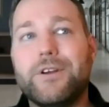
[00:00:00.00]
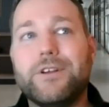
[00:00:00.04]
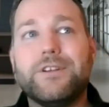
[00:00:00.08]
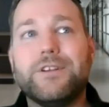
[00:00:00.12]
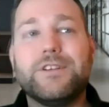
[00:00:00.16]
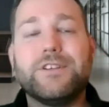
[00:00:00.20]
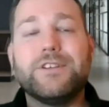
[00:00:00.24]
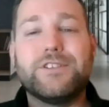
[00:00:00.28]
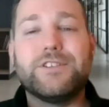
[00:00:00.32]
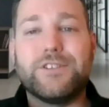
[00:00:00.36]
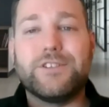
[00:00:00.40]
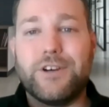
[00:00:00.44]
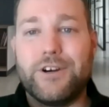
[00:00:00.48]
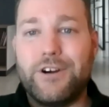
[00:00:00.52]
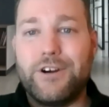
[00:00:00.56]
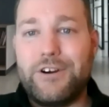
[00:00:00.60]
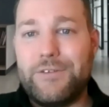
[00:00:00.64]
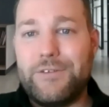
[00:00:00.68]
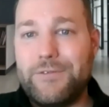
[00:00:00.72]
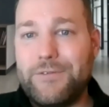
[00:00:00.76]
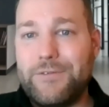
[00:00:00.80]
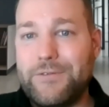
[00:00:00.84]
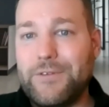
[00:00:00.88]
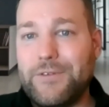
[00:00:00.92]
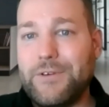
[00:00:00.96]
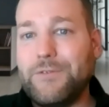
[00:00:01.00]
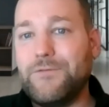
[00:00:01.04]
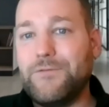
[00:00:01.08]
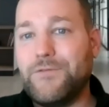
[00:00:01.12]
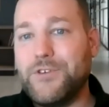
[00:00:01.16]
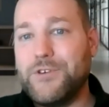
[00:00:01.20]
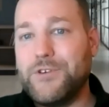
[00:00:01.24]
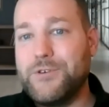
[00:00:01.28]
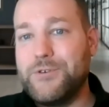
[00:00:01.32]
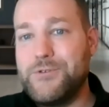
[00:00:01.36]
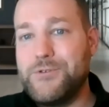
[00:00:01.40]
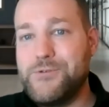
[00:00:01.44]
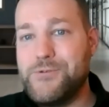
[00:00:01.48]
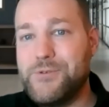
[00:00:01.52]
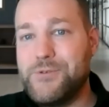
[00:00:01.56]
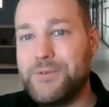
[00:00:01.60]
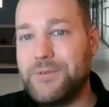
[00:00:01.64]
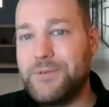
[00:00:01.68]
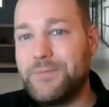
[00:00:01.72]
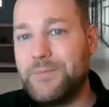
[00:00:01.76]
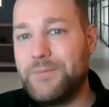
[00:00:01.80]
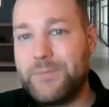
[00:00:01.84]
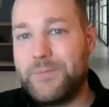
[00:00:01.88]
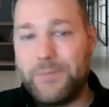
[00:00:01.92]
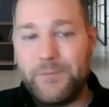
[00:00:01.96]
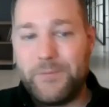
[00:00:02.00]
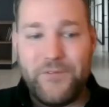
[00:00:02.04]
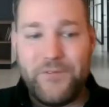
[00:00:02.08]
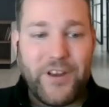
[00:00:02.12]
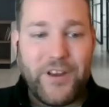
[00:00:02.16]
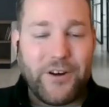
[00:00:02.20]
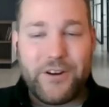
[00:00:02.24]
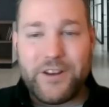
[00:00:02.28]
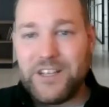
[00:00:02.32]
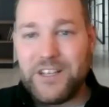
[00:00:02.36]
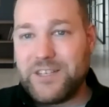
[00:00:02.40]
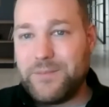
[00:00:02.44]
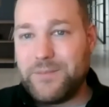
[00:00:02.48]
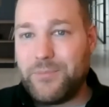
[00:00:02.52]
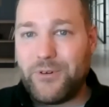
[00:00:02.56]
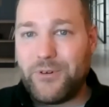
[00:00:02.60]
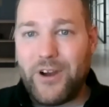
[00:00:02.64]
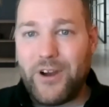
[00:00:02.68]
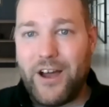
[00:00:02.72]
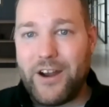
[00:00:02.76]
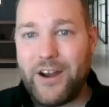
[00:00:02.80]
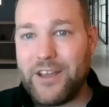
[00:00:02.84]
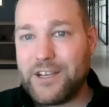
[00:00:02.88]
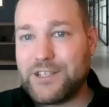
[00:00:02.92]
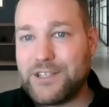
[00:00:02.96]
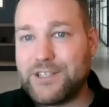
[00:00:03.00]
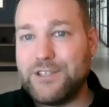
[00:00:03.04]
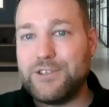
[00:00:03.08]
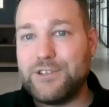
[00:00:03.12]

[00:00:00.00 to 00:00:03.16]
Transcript: surf, view various products,